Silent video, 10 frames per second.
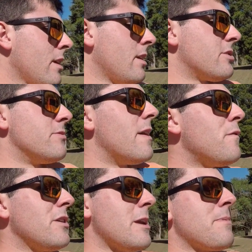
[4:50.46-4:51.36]
So
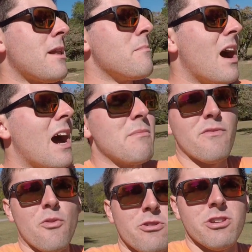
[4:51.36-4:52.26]
definitely keep that in mind
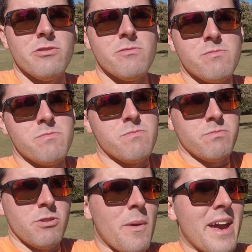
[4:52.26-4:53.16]
before you
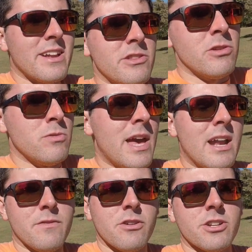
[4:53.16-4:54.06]
go ahead and do that,
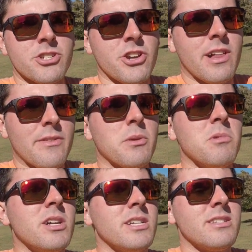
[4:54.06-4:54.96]
if you're gonna shell out the
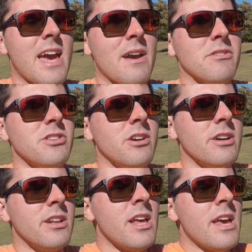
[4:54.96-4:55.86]
money to have it done.